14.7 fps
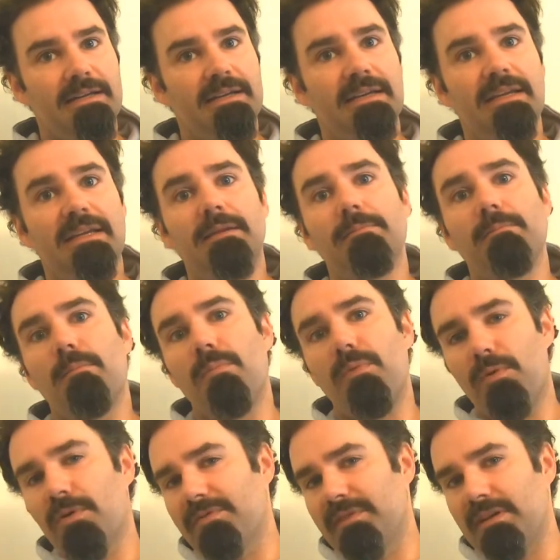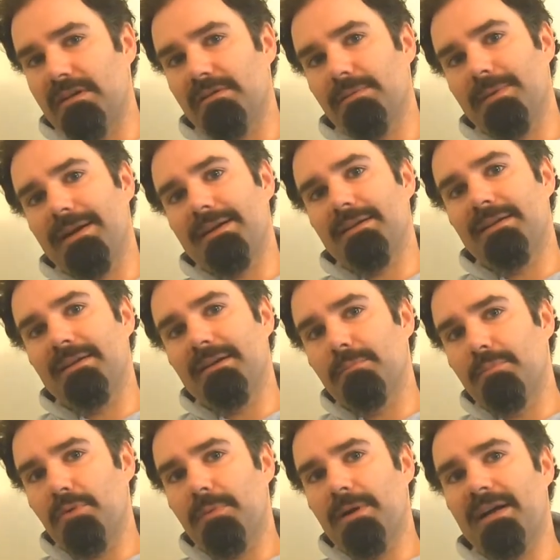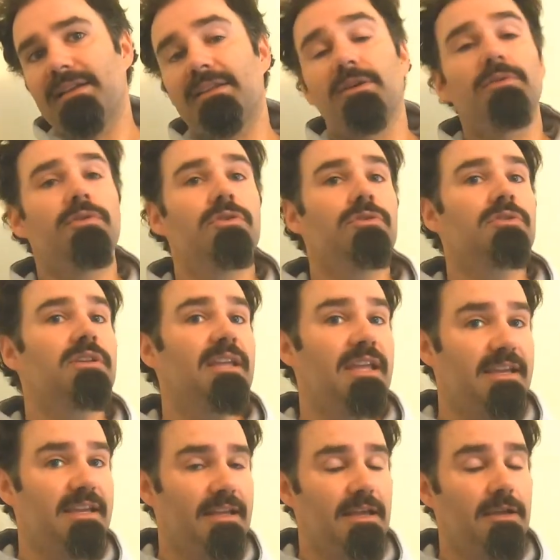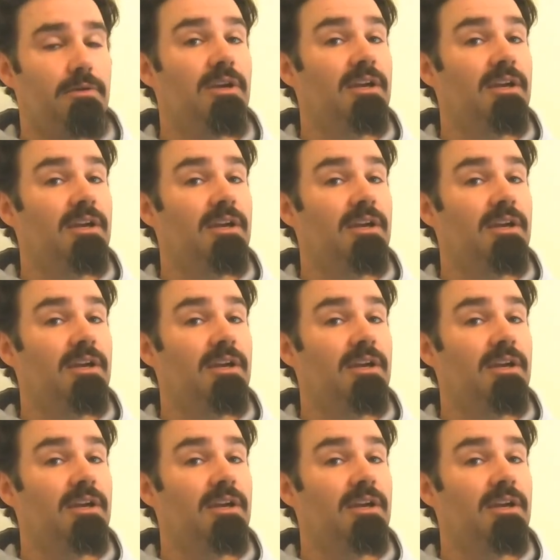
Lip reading: Eat more of the eat with abandon, pull back until you're taking it out.